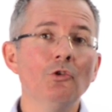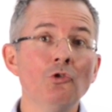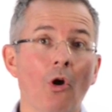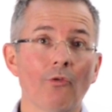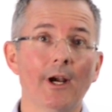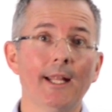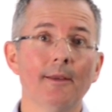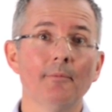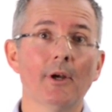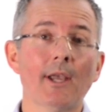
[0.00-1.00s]
Not really,
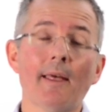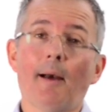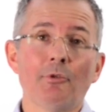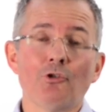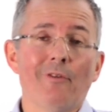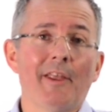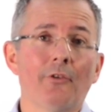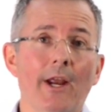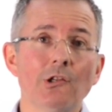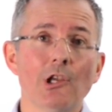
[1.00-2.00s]
okay? That'd be true of
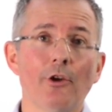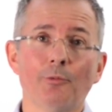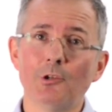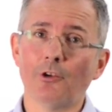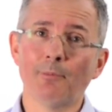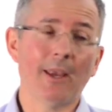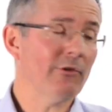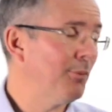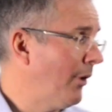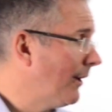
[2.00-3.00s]
other ratios, but just makes
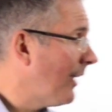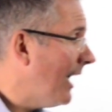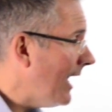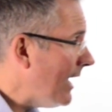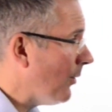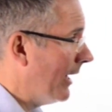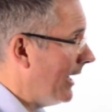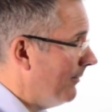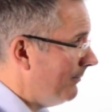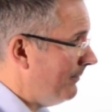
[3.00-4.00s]
the point.
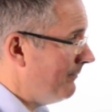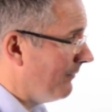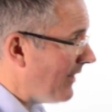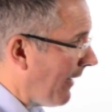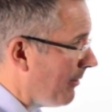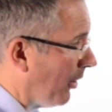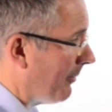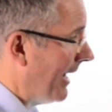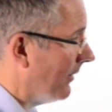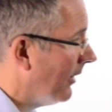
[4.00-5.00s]
Equally, down the
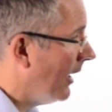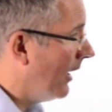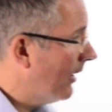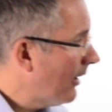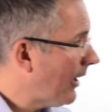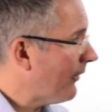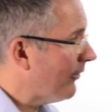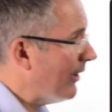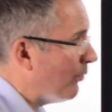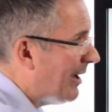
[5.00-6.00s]
bottom end, okay, so
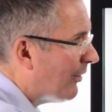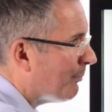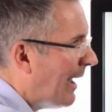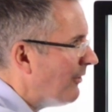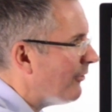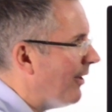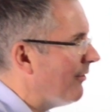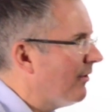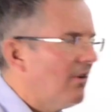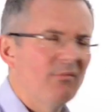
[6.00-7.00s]
these would be expensive,
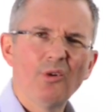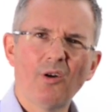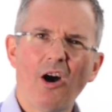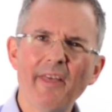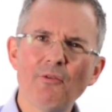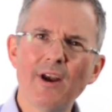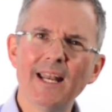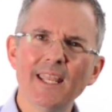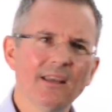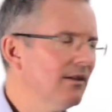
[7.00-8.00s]
but are they
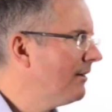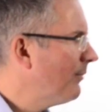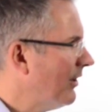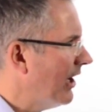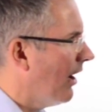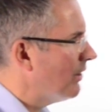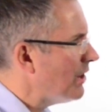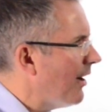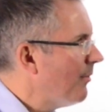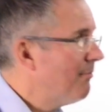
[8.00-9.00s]
really? When
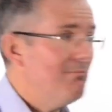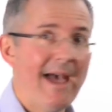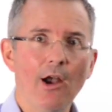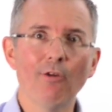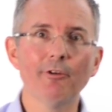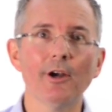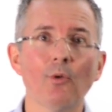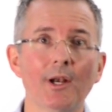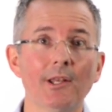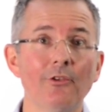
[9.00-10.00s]
Diageo may offer
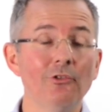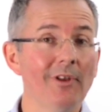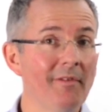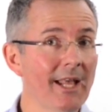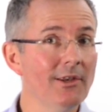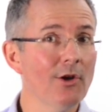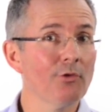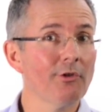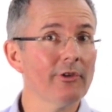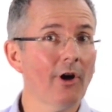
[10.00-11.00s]
quite a decent dividend
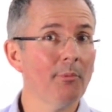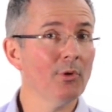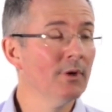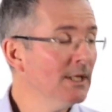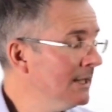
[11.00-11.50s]
yield, for example.